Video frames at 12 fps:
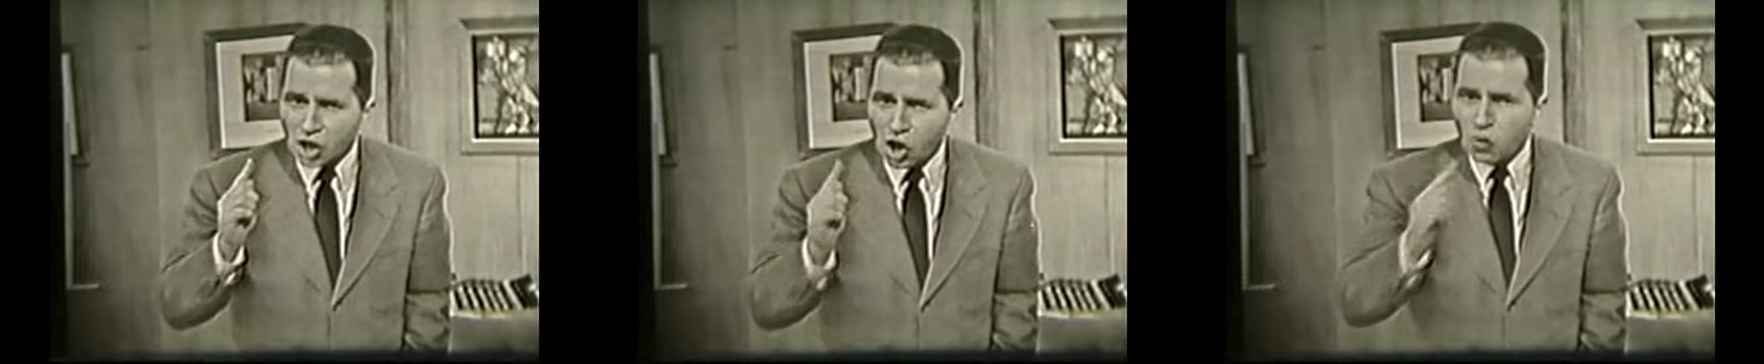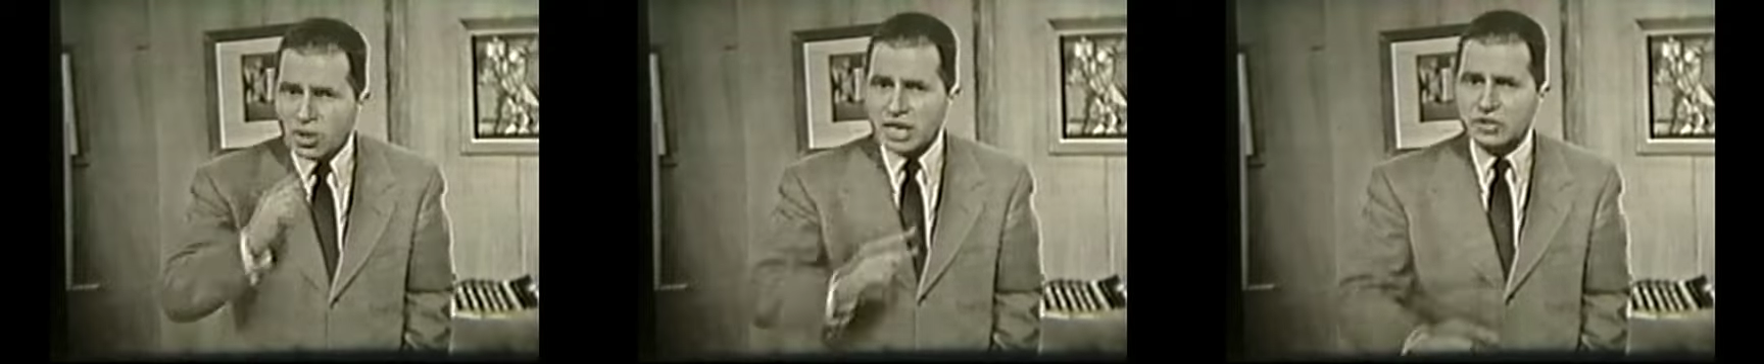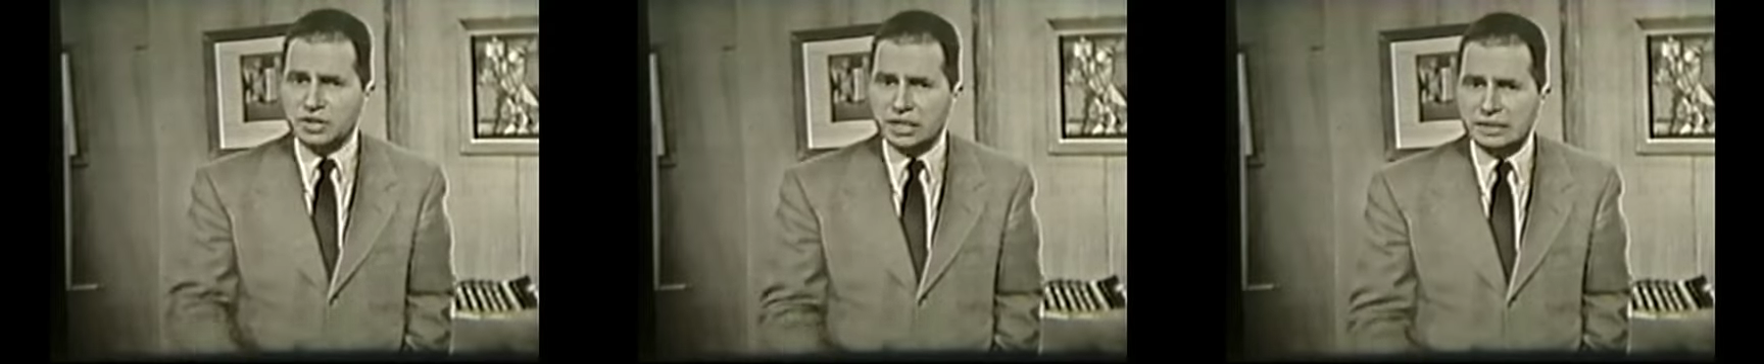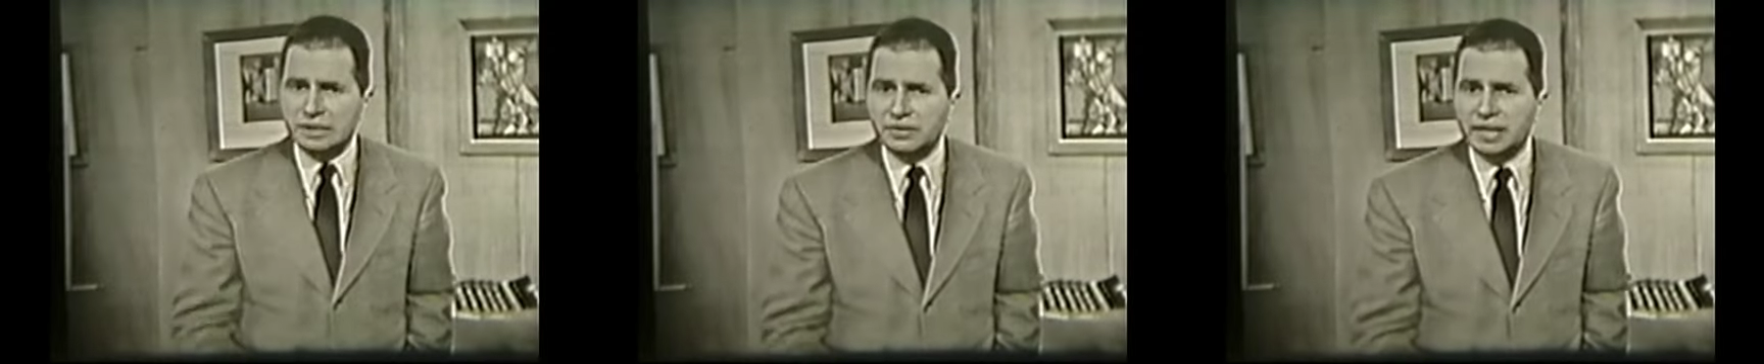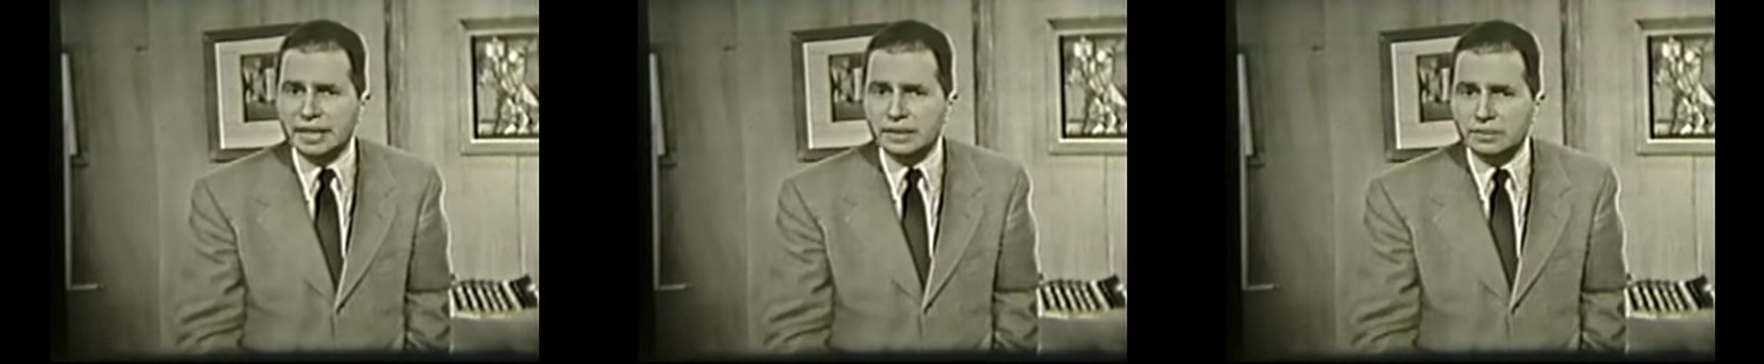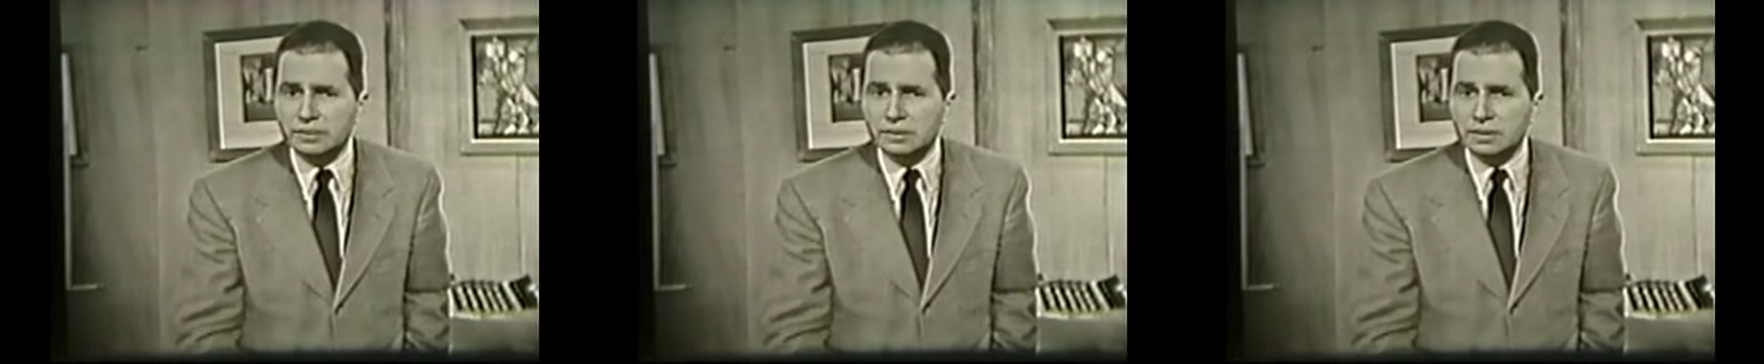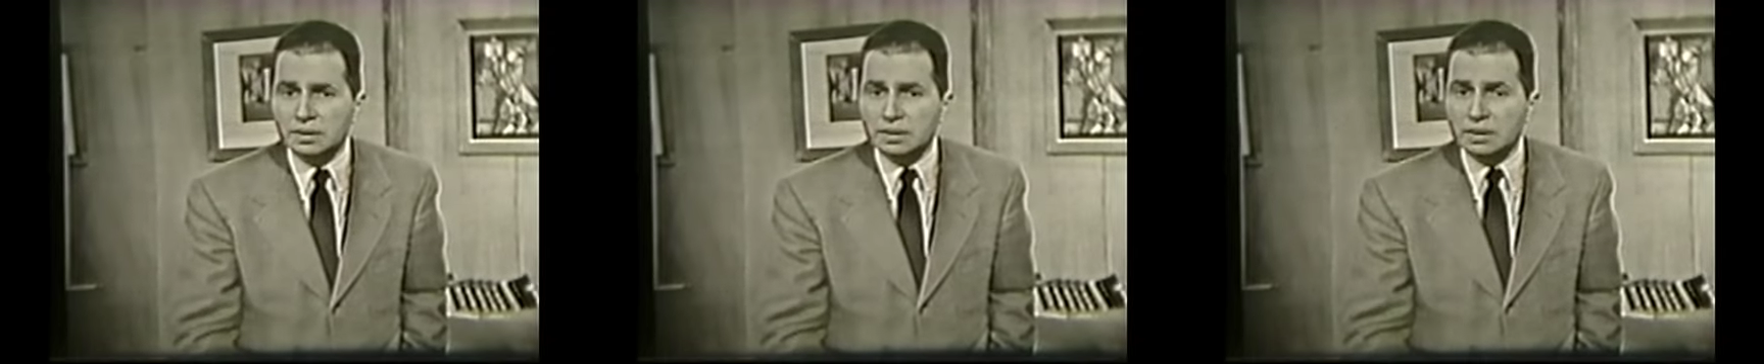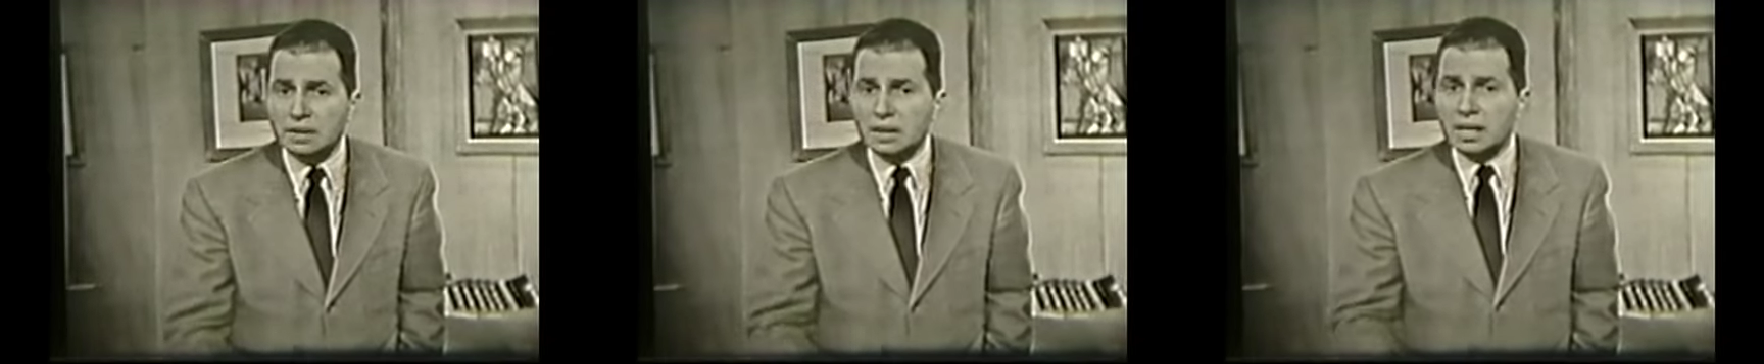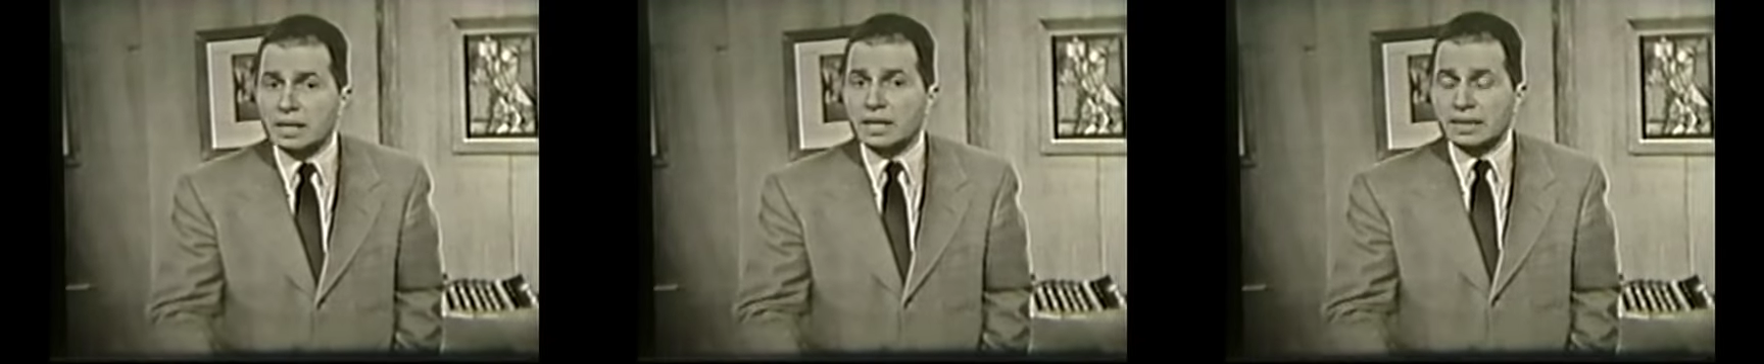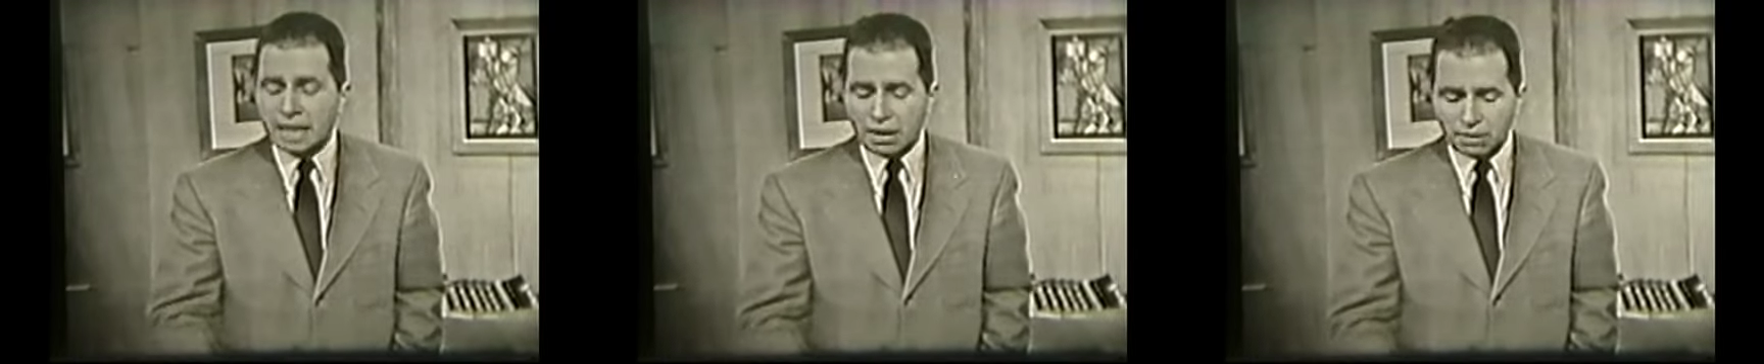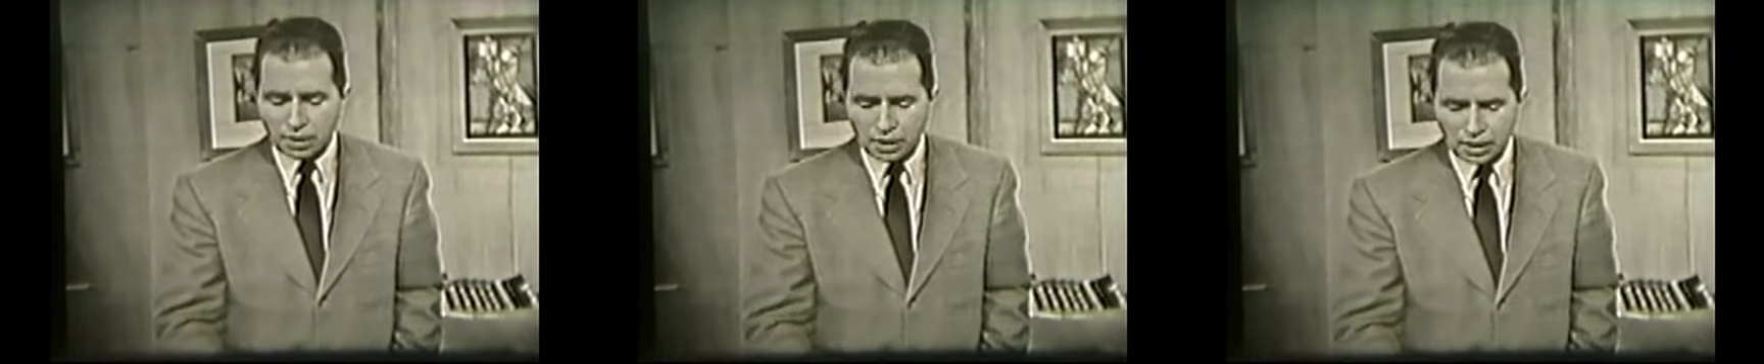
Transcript: only certain things. Now,